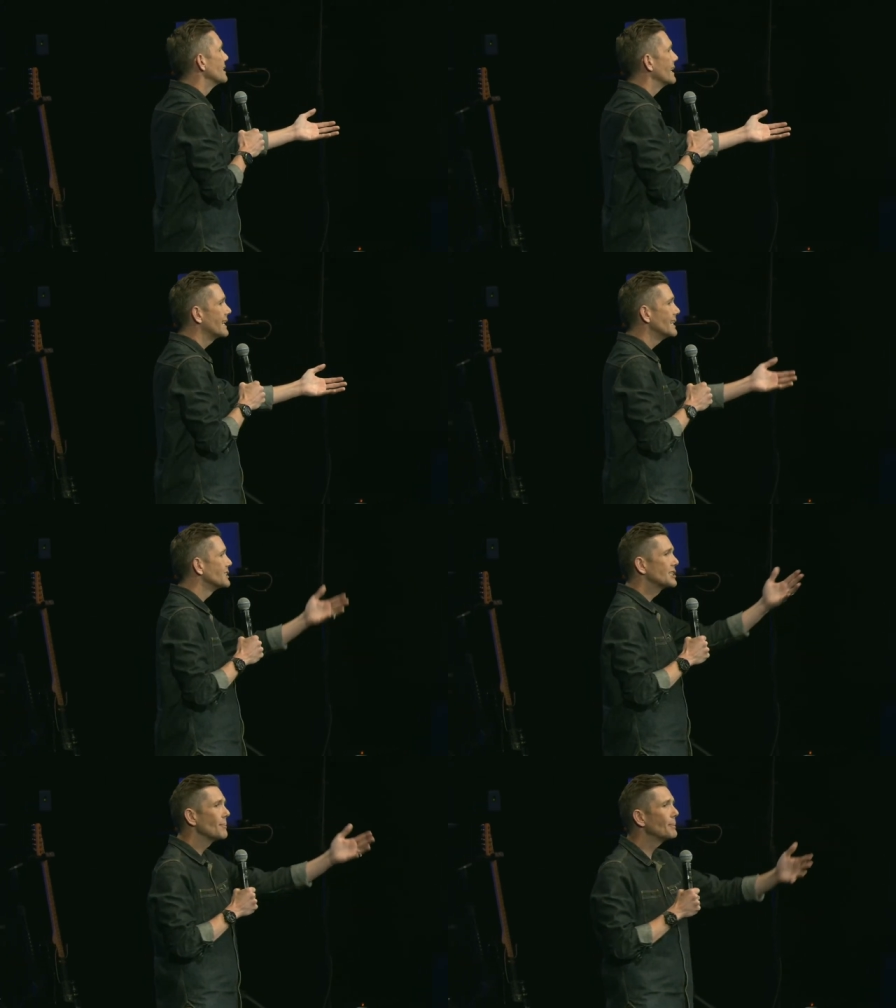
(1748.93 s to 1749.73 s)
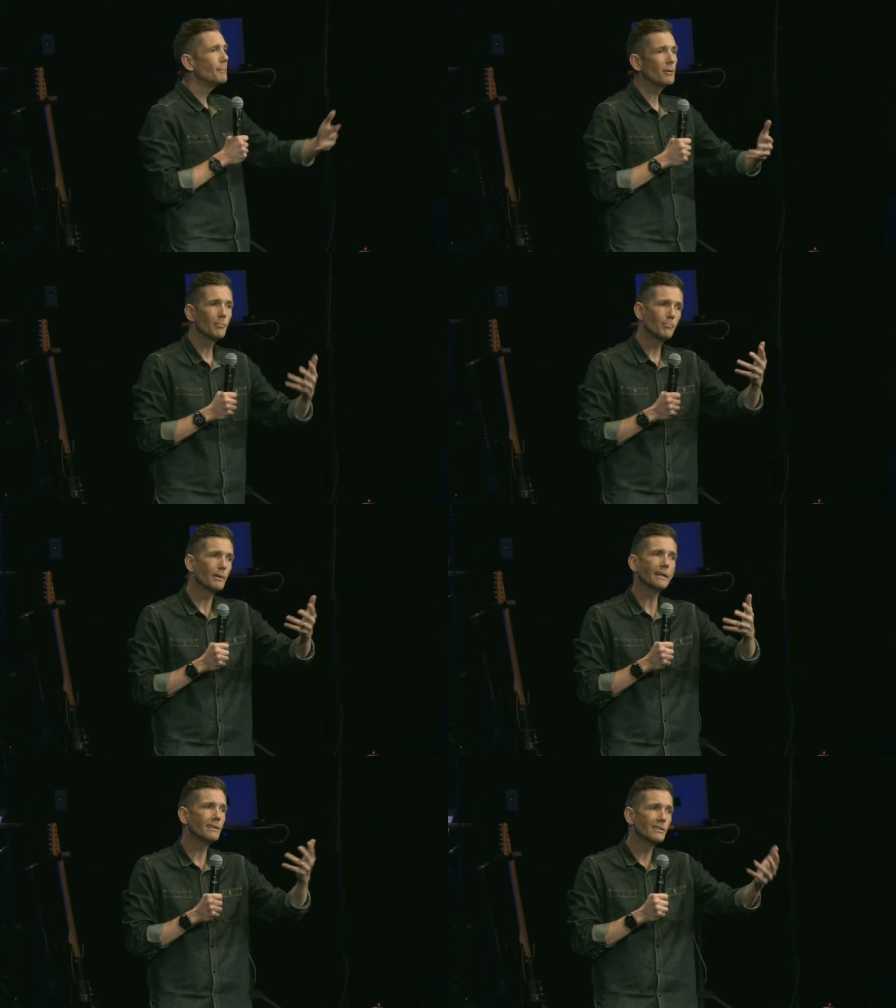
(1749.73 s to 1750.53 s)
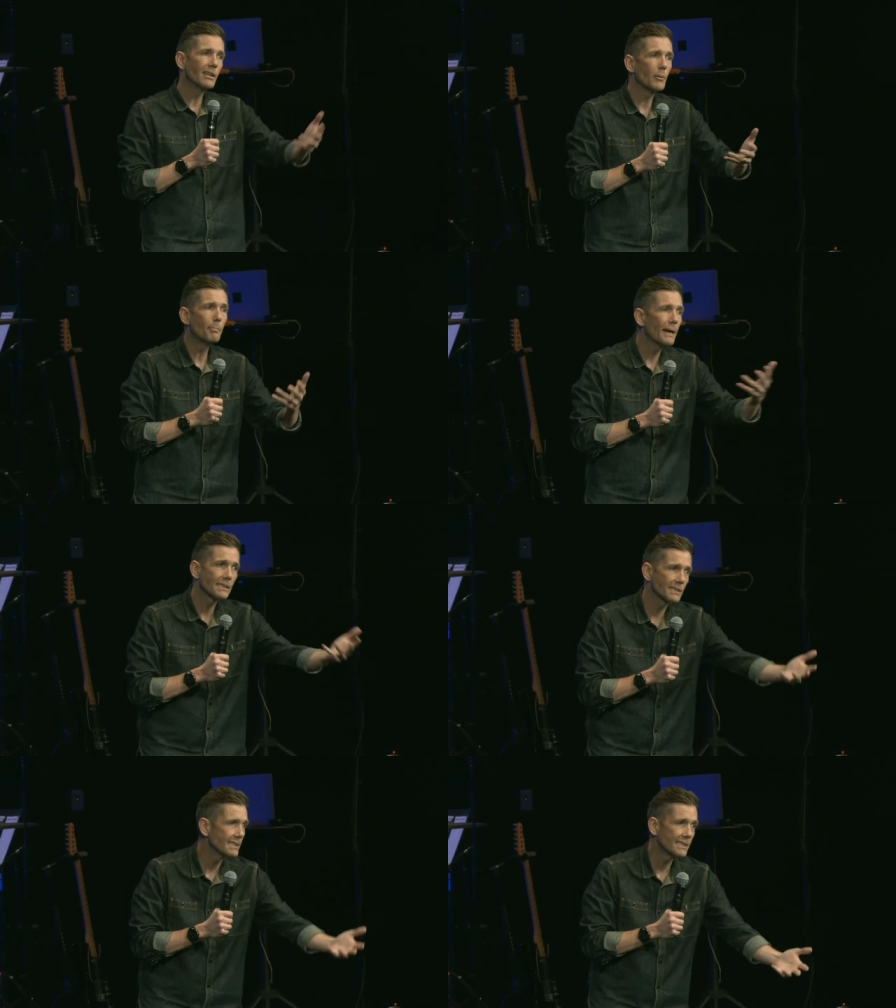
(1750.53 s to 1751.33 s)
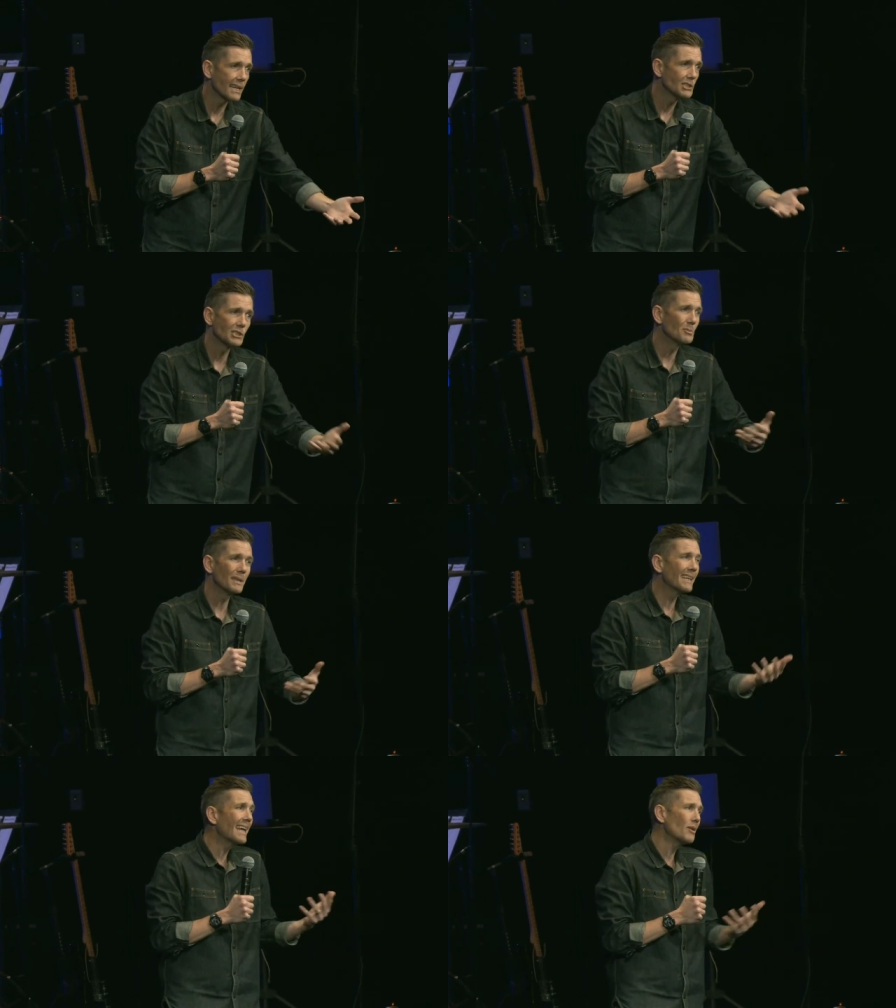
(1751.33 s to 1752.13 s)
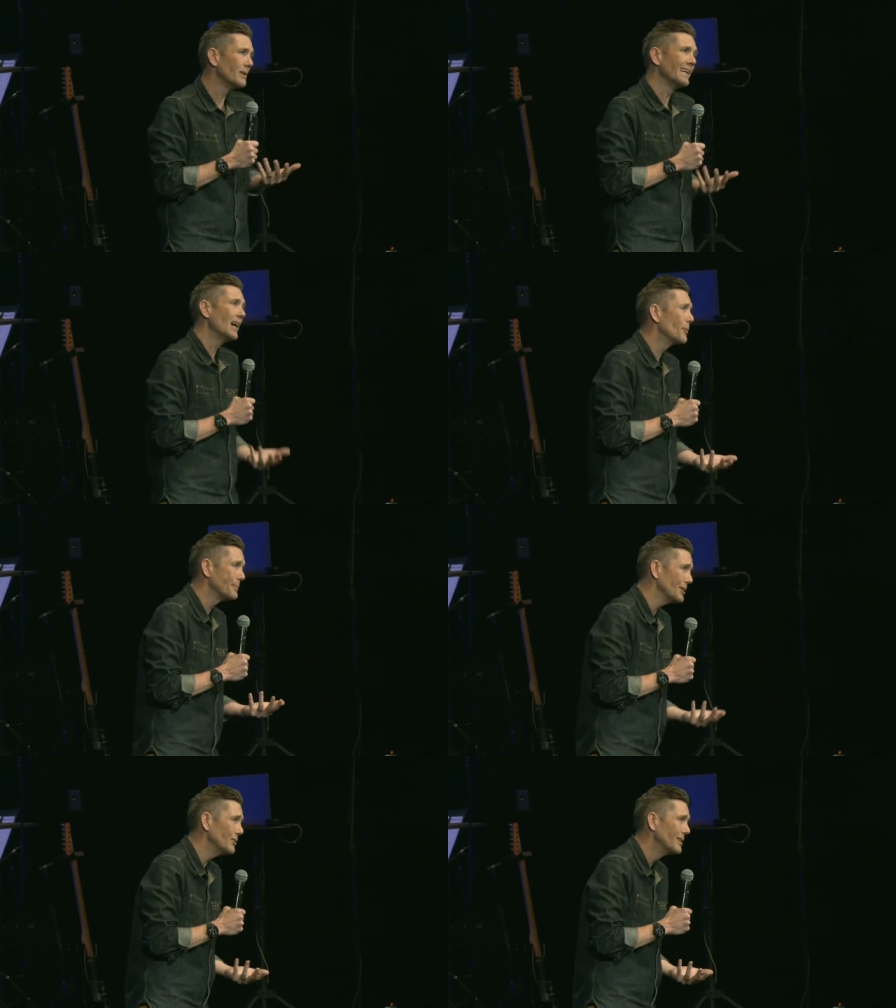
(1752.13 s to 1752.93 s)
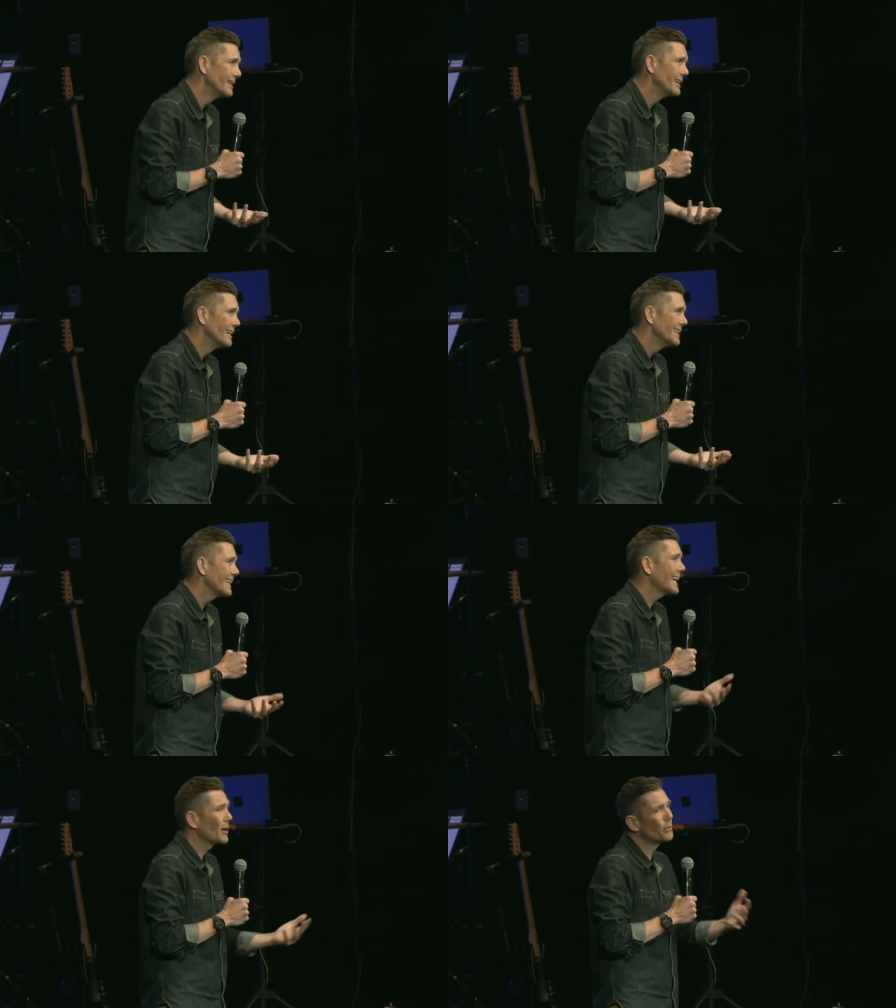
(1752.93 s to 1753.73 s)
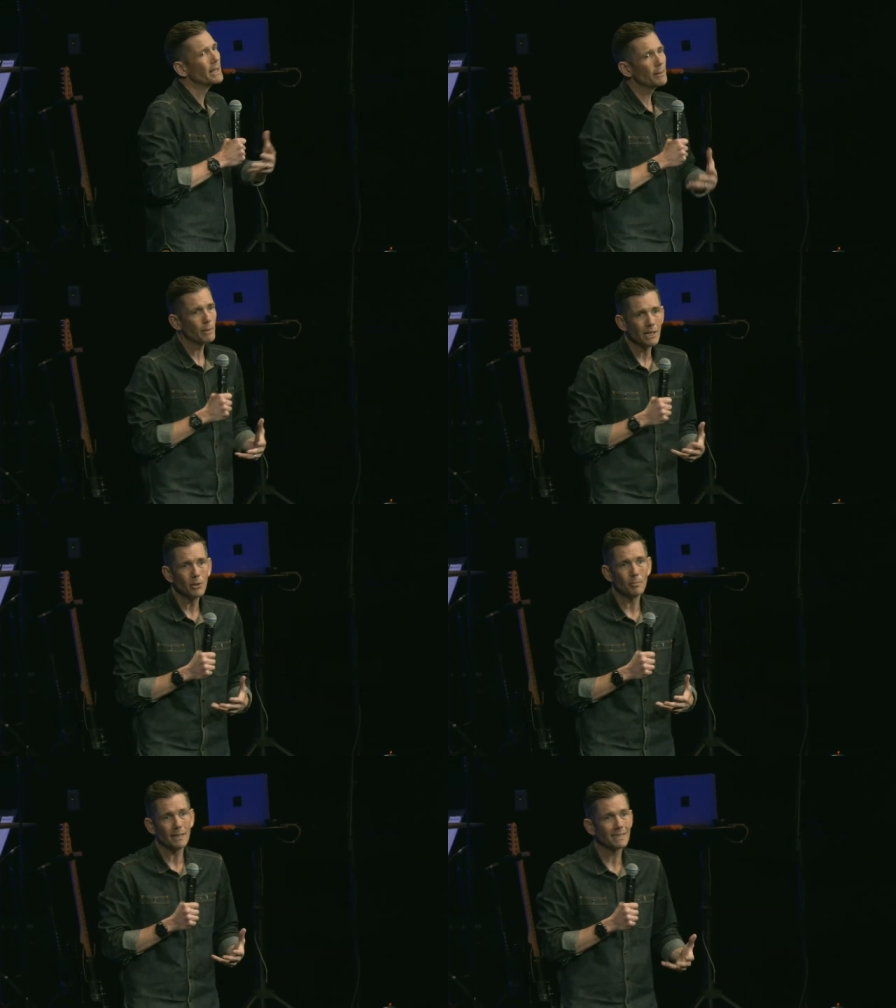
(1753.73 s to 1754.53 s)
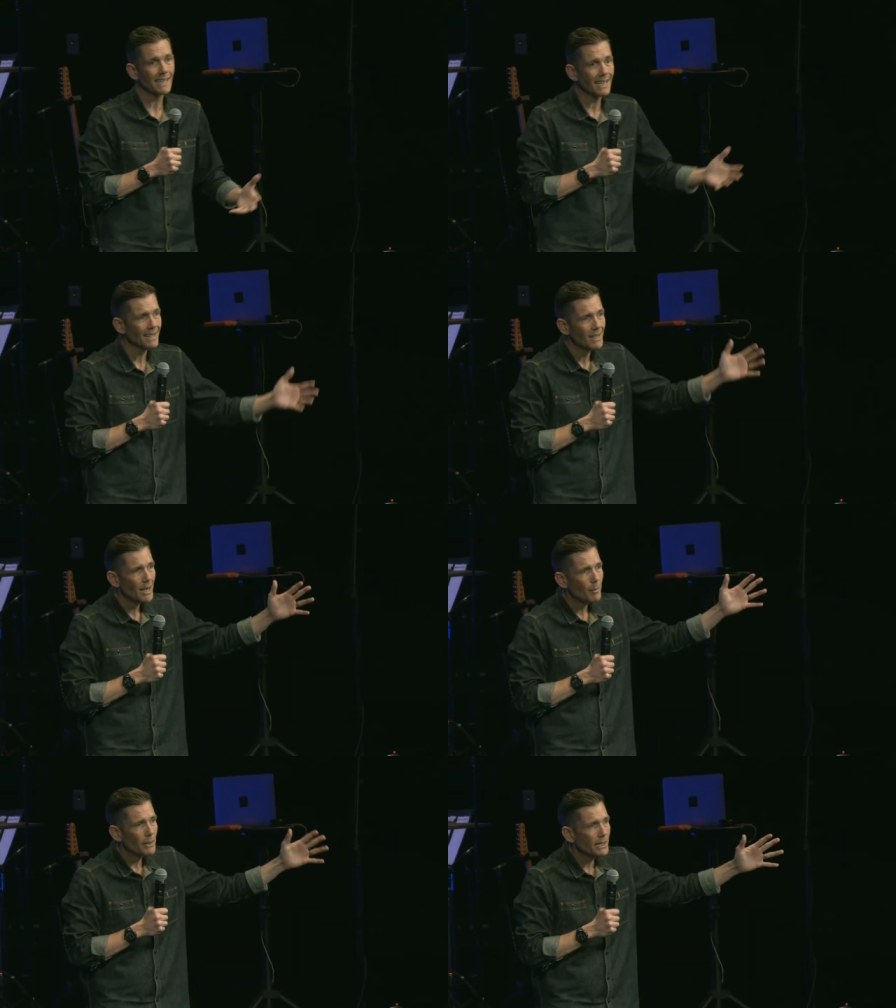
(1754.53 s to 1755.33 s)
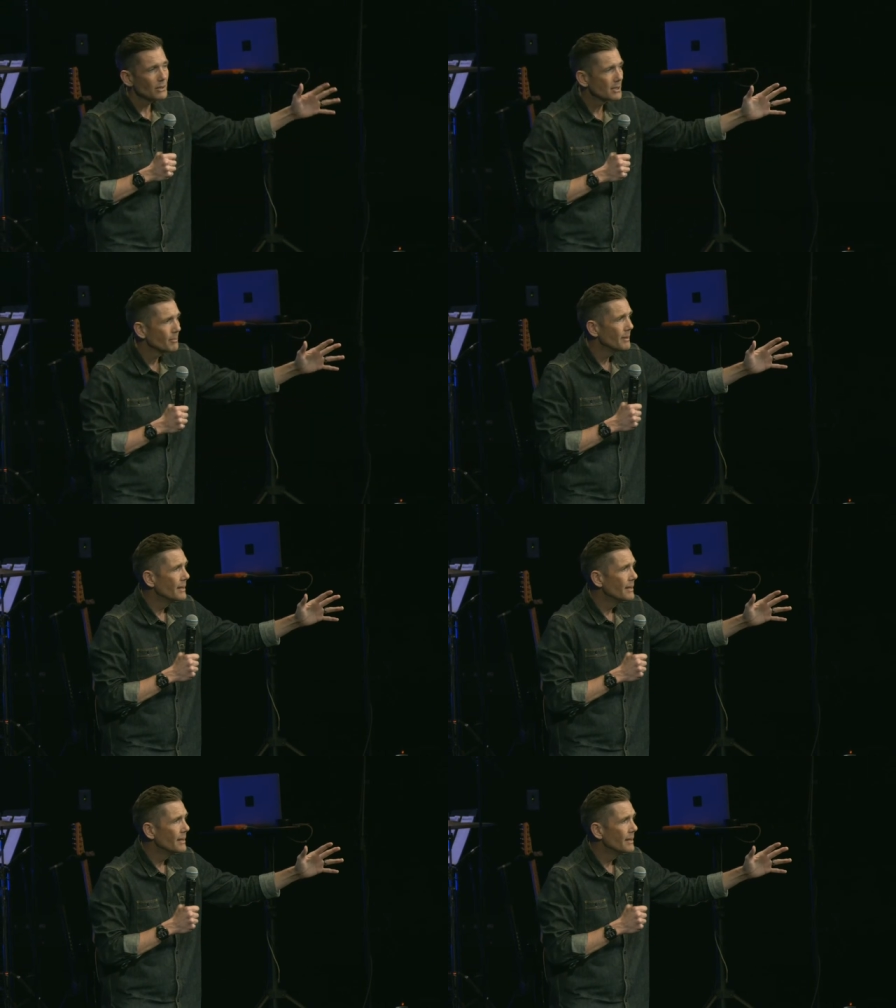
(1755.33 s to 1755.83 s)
Again, some people bring their best intentions, but they can't really help you. They can't really bring you peace. They can bring you some,